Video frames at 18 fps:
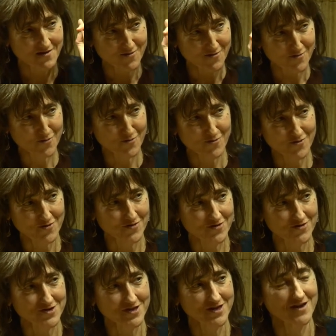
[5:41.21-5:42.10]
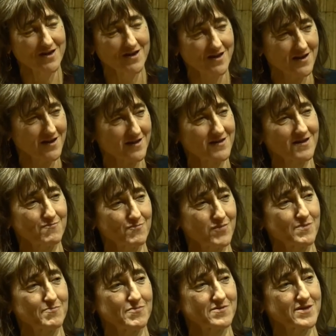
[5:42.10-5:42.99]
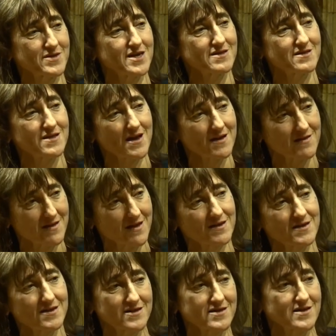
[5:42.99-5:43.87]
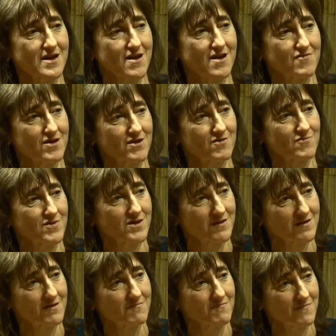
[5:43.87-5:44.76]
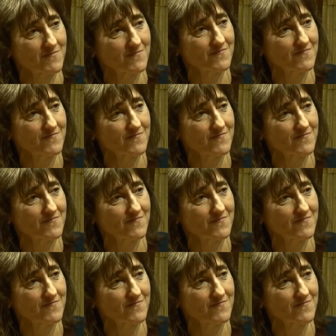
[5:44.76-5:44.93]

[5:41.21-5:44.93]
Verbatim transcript: you're good. And I think people need that and they need to carry it with them.